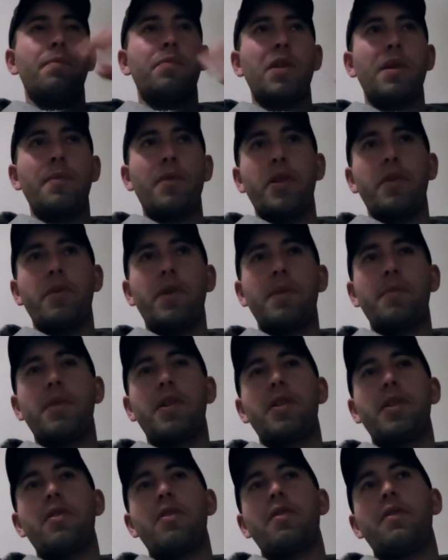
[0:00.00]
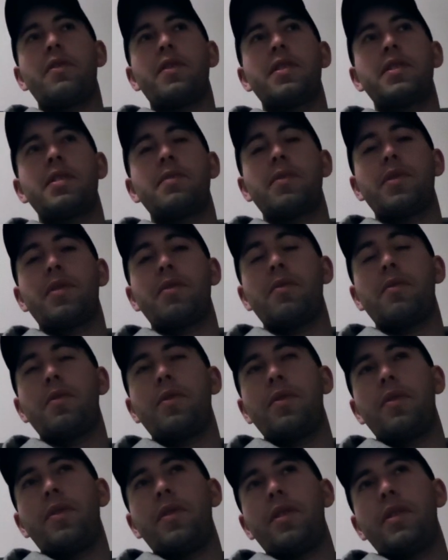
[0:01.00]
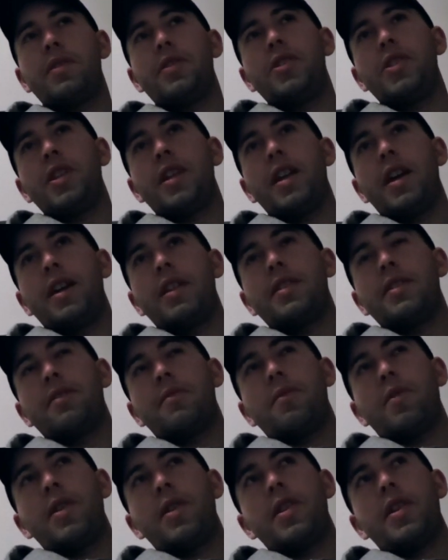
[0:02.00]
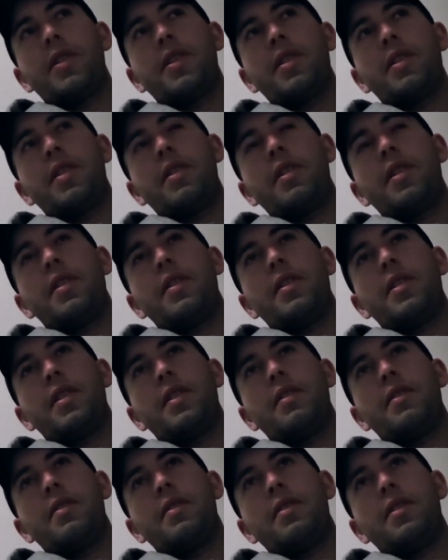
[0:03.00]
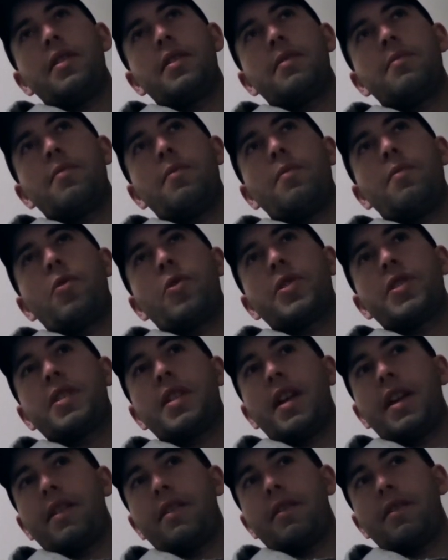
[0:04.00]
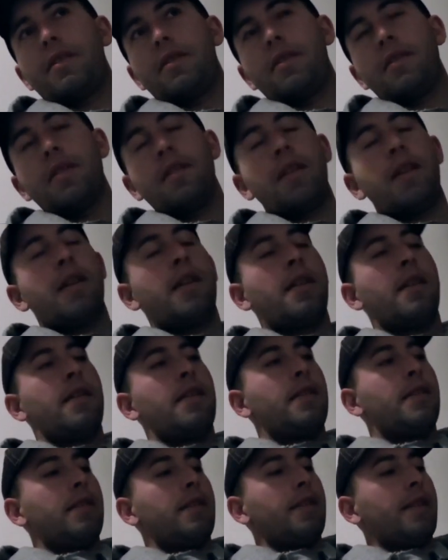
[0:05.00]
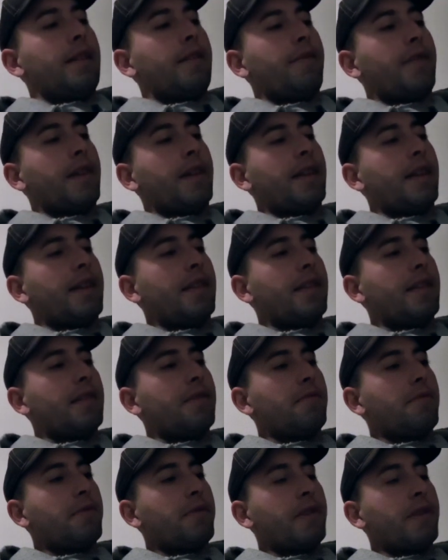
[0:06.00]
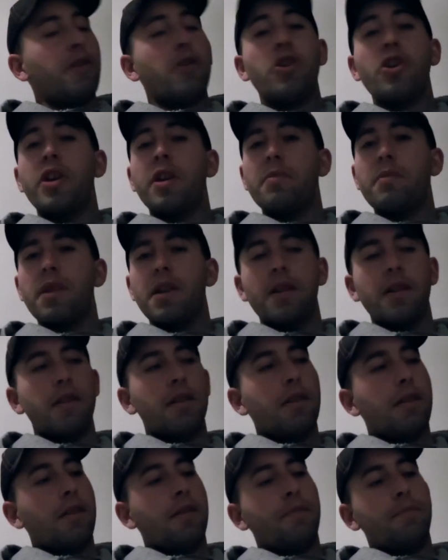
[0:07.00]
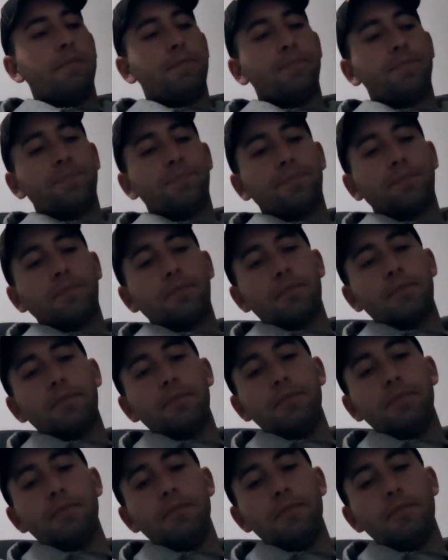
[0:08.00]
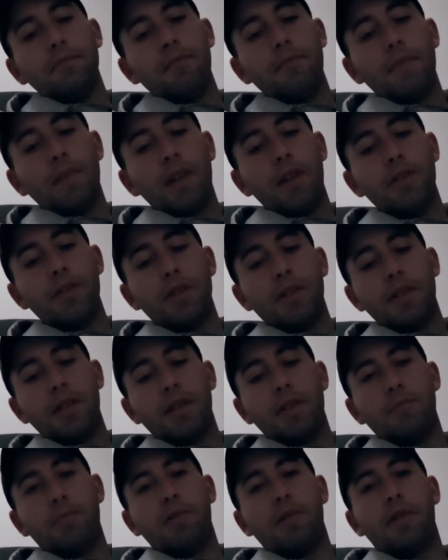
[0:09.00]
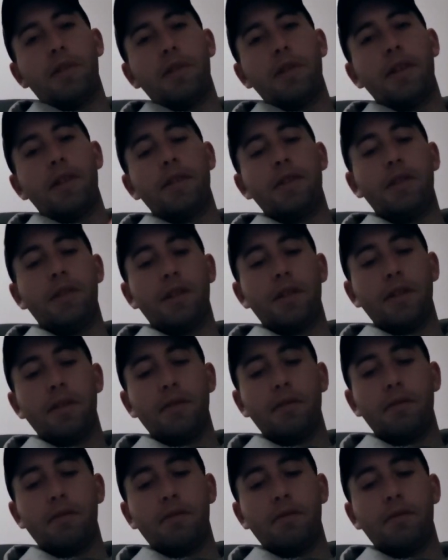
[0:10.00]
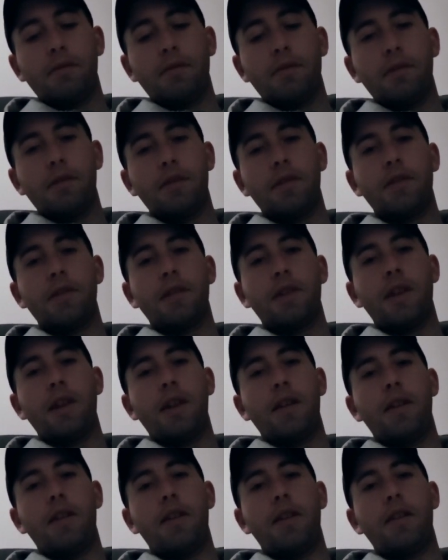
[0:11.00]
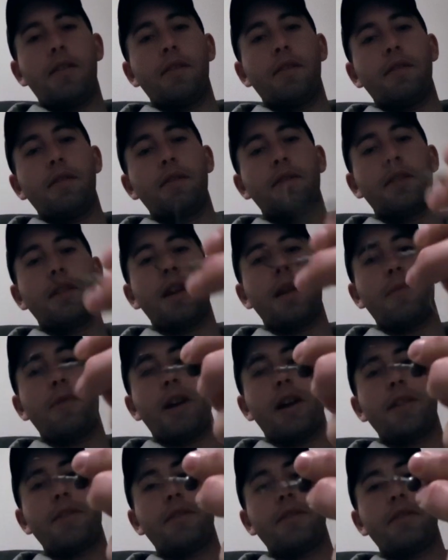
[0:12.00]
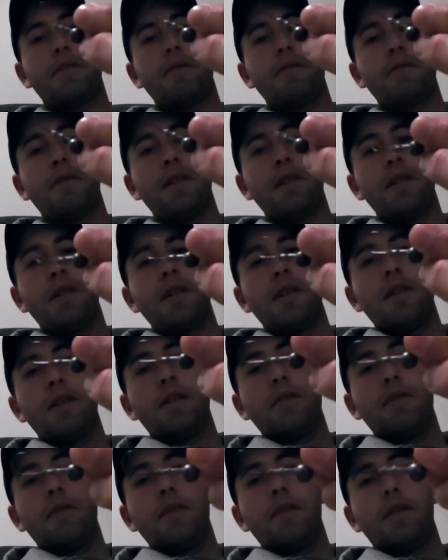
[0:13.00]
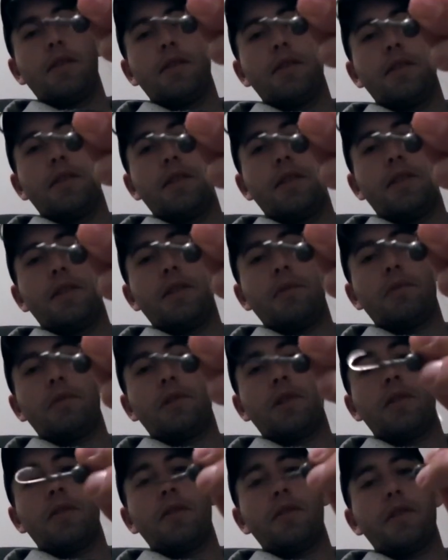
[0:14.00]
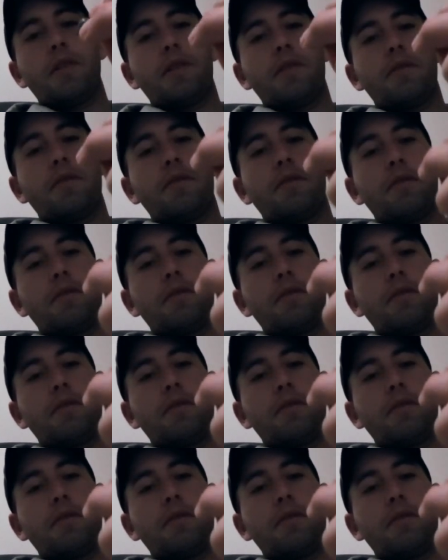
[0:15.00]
Primarily what I'm going to go over is some of the jig heads and whatnot that is more standard. If I can get this one without hooking it. Here's your standard ball head jig. This is a Gamakatsu. You see the double collar there.